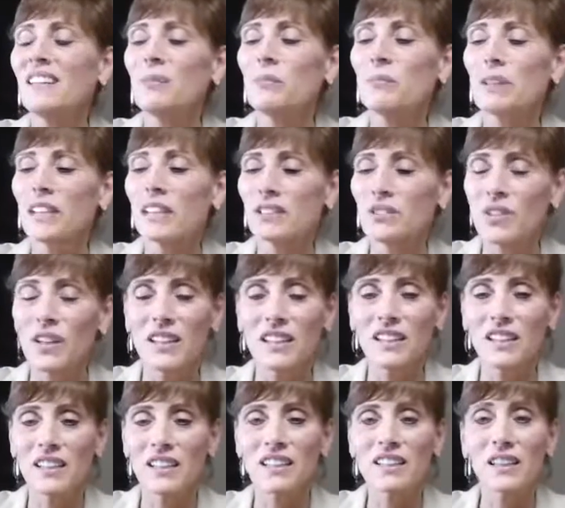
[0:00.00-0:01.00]
but I try
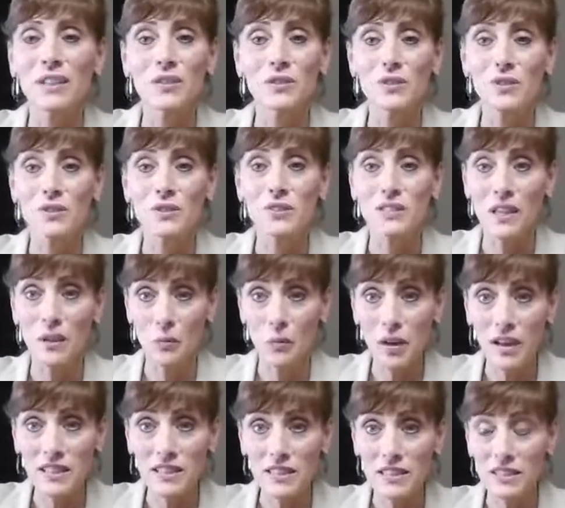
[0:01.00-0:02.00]
to again choose that
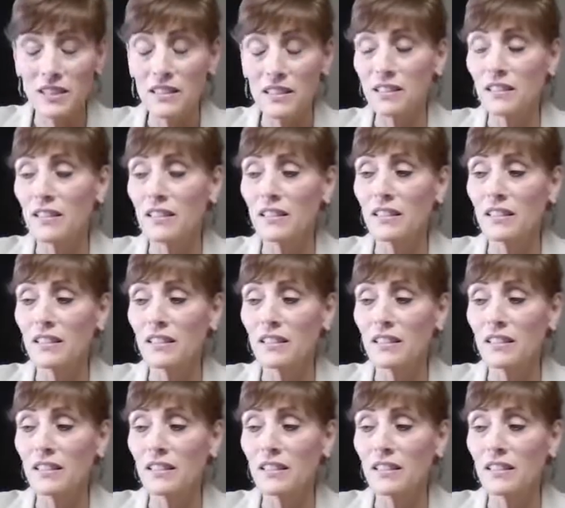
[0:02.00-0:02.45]
wisely.